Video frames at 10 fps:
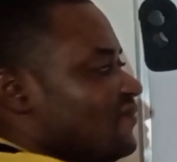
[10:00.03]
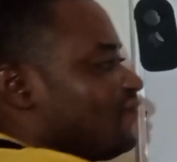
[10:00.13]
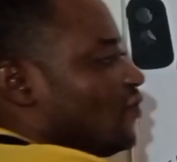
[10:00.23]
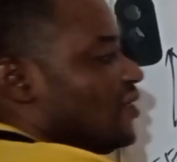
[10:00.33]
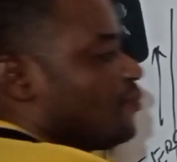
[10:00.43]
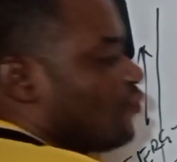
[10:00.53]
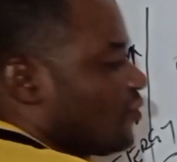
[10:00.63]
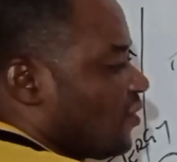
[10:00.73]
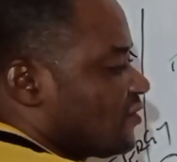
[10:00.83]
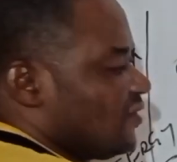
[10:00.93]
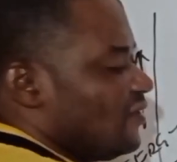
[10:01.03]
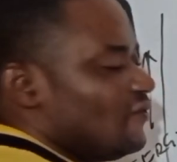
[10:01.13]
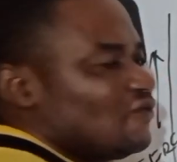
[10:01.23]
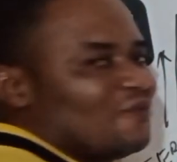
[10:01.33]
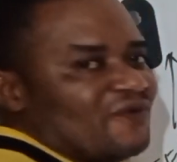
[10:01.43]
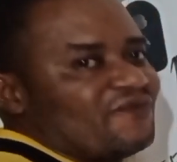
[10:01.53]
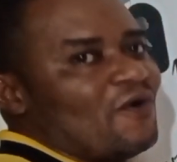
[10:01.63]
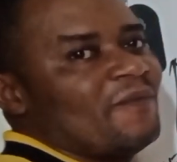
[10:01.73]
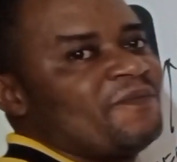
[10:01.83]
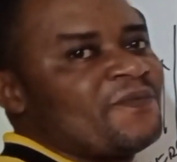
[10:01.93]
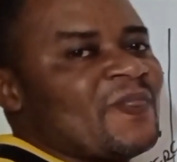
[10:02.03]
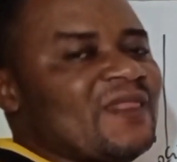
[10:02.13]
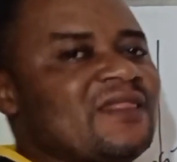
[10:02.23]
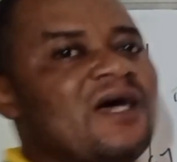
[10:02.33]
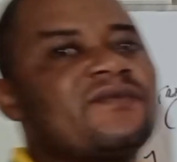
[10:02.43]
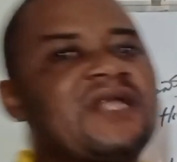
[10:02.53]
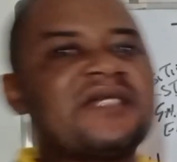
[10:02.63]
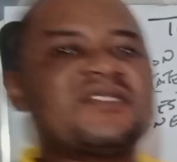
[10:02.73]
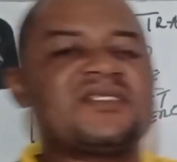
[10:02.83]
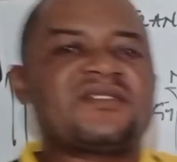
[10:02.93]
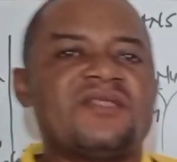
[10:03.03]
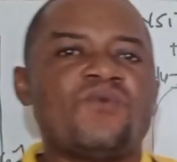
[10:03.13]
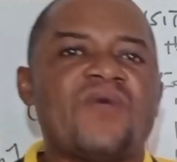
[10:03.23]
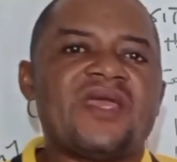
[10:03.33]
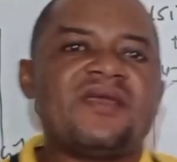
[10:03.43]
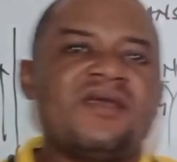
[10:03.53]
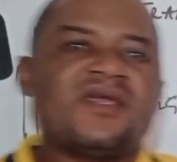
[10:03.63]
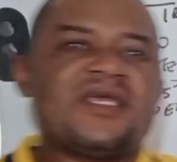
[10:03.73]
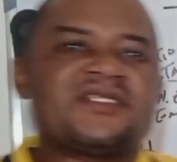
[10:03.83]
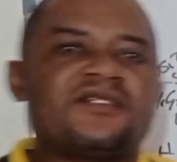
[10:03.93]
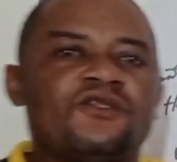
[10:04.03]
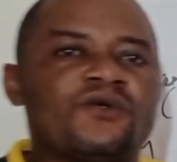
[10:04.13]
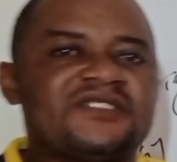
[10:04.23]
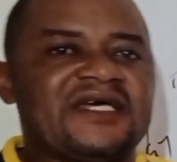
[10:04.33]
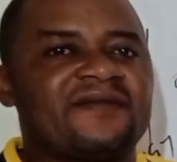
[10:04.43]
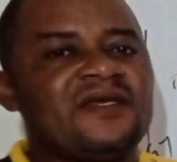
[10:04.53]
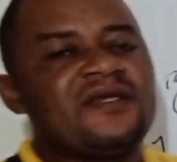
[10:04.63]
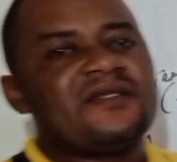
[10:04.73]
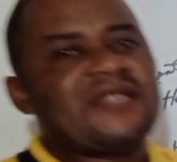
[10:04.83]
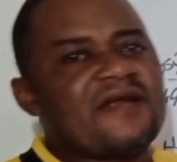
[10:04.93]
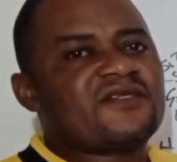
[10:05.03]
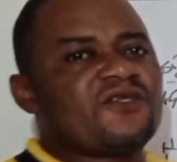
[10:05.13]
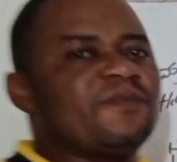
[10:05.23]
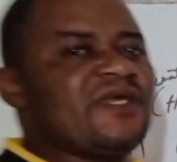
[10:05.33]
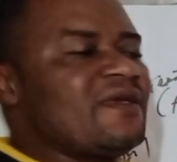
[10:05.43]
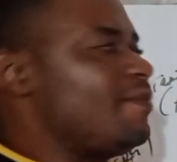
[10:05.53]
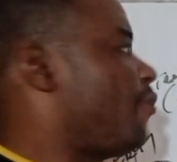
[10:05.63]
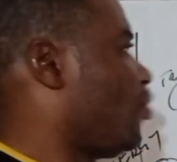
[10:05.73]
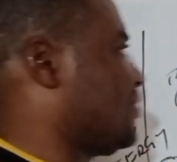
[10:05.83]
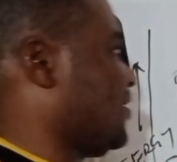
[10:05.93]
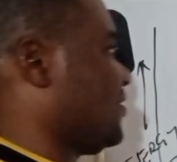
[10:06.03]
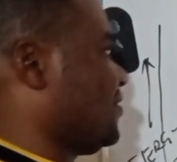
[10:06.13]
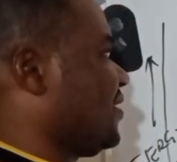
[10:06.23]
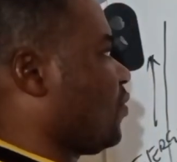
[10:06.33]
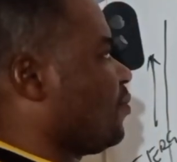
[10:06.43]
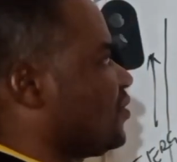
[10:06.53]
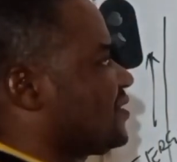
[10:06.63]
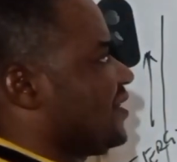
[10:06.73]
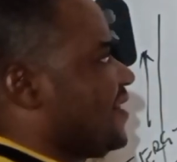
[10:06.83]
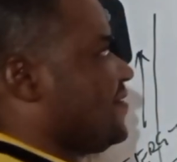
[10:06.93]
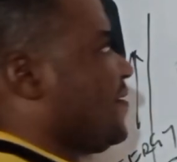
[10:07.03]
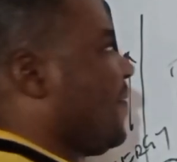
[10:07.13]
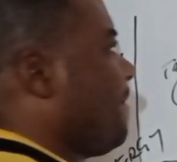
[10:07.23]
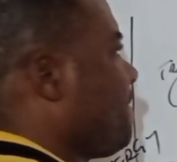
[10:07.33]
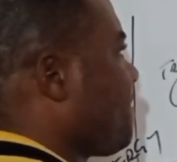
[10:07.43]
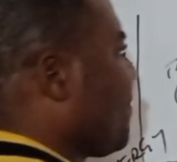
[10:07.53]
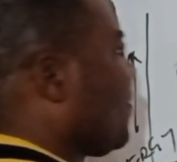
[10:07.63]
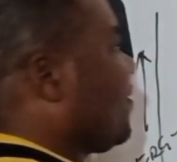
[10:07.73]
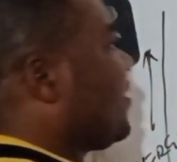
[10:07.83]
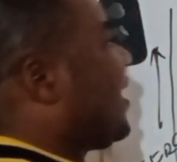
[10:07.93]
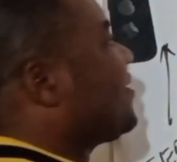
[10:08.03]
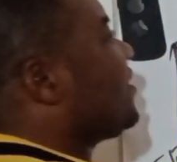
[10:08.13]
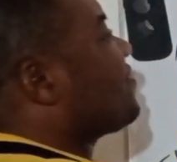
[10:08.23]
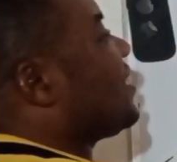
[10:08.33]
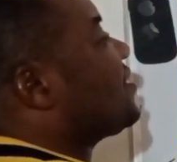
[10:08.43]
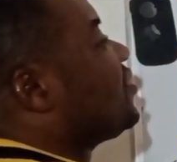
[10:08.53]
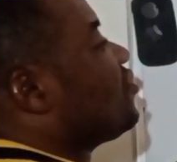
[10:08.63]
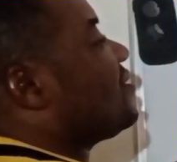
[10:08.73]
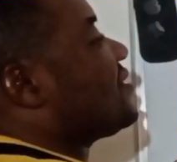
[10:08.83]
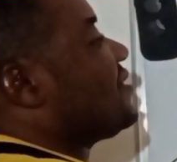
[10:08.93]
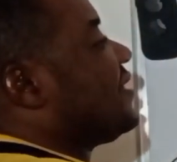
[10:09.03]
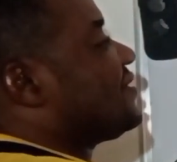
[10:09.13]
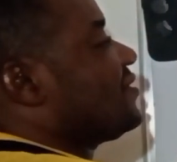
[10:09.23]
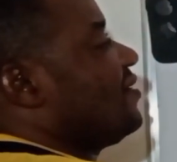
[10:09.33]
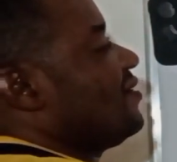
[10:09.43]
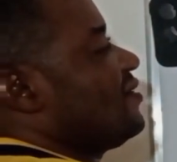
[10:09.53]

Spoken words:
for the product to be formed. Now that is the way it's looked at. There is something important that we must learn here. That the transition state